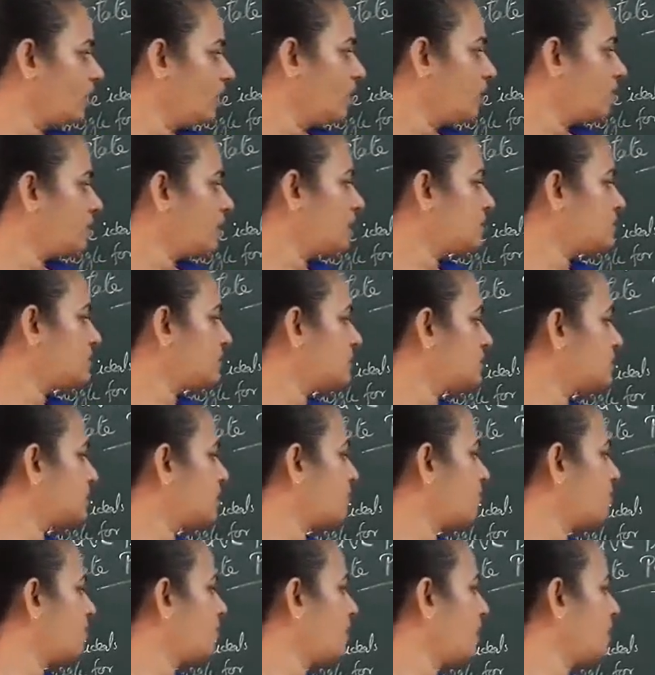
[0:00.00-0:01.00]
Next is
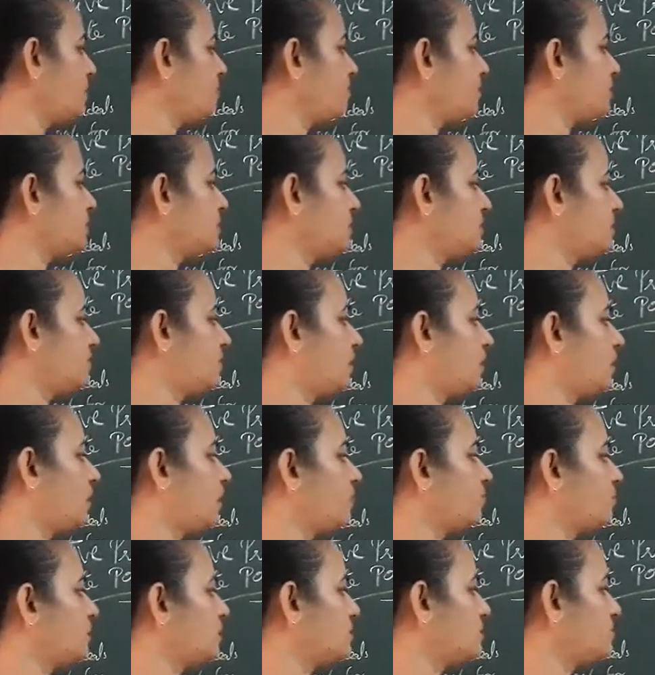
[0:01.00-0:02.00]
our main principle
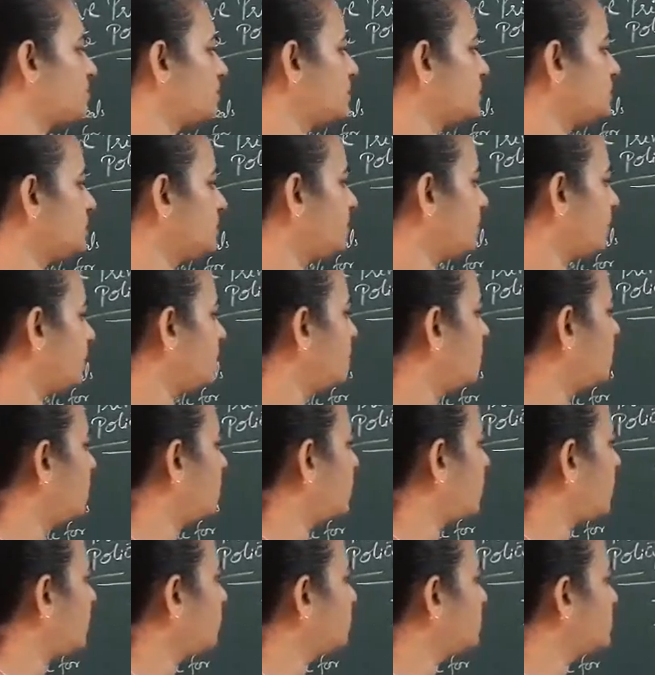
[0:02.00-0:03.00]
of this
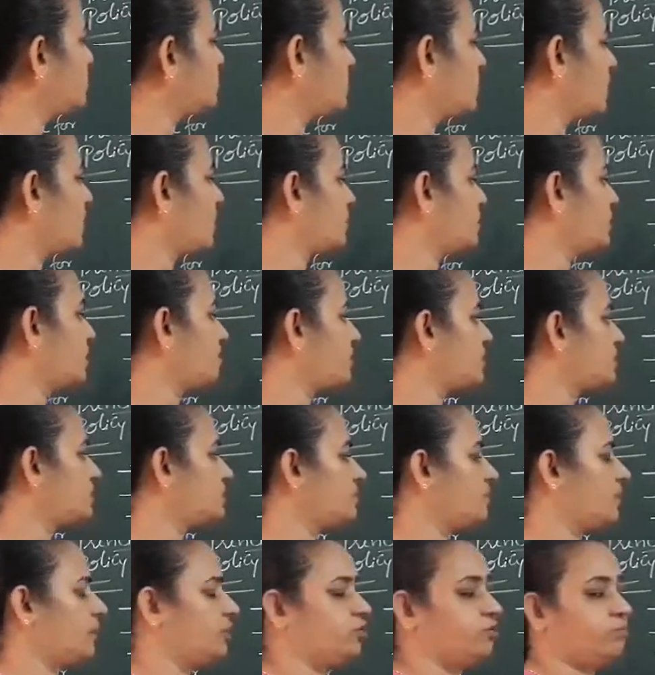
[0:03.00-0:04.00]
directive
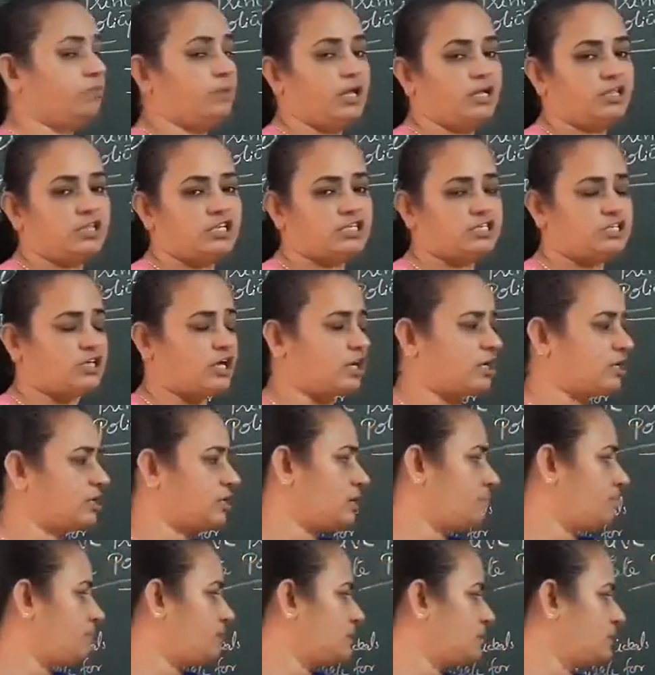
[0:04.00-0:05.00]
principle. To make this
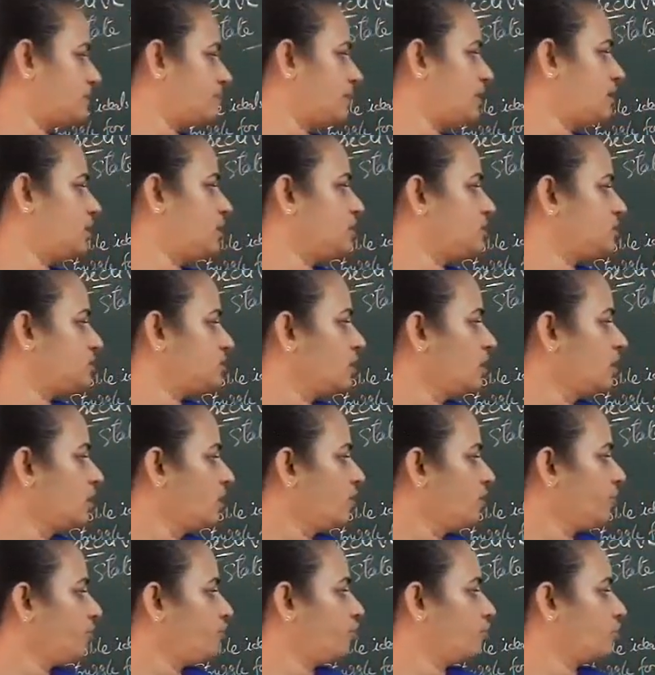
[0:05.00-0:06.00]
directive principle is
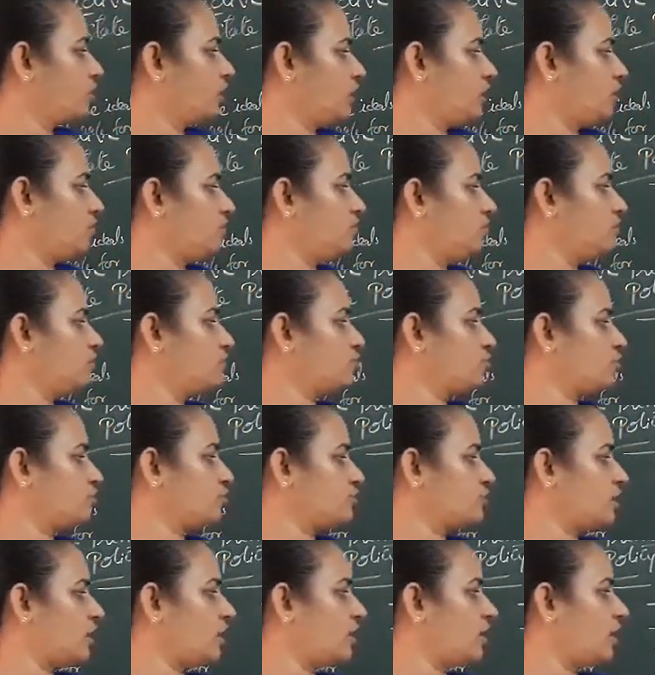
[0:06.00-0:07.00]
to give
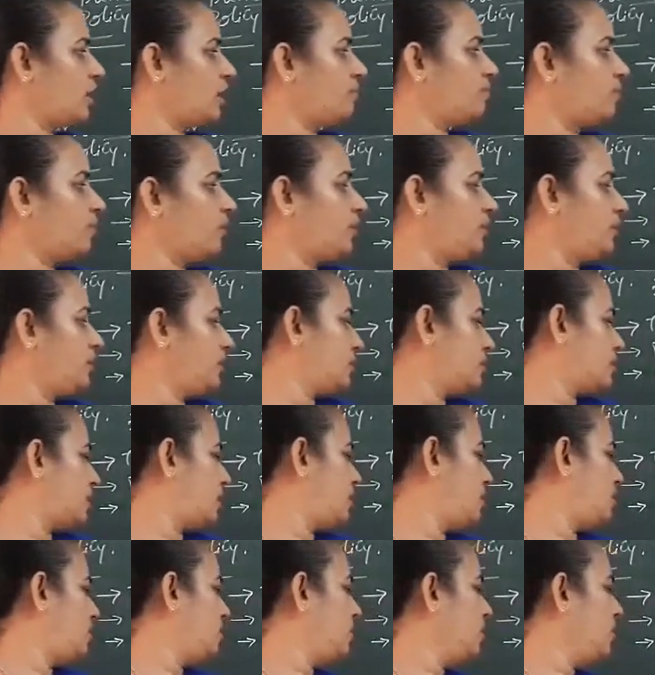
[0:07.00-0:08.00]
social and
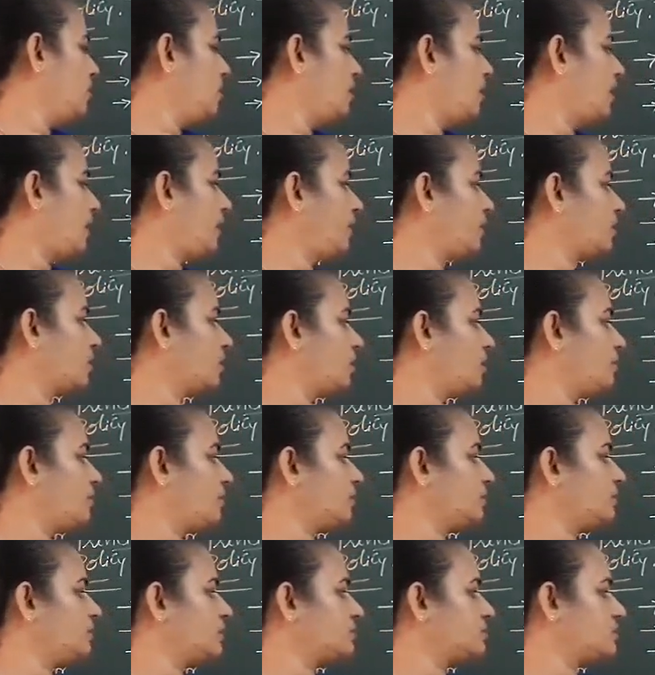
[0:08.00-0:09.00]
political and
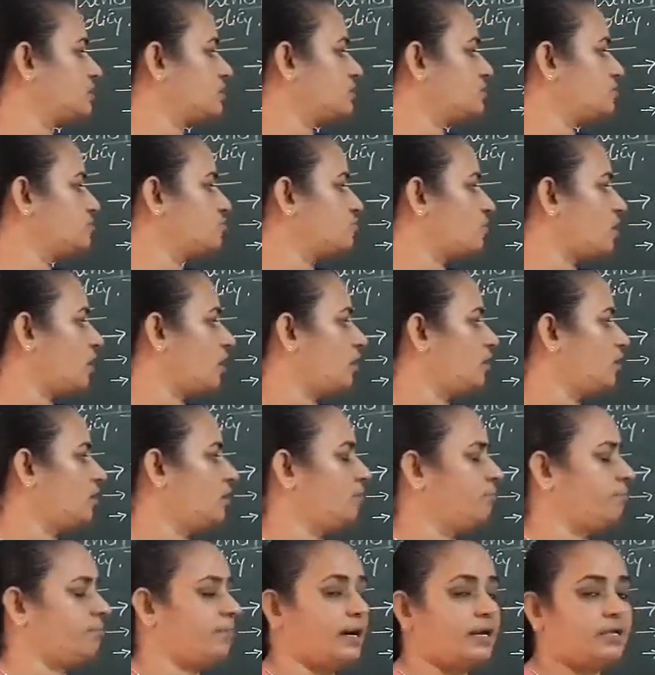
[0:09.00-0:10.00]
economic justice to all.
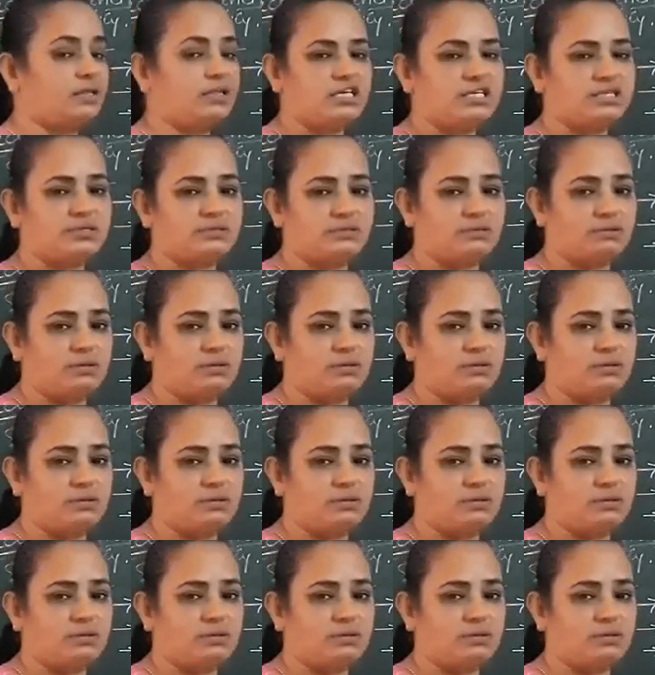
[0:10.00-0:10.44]
By this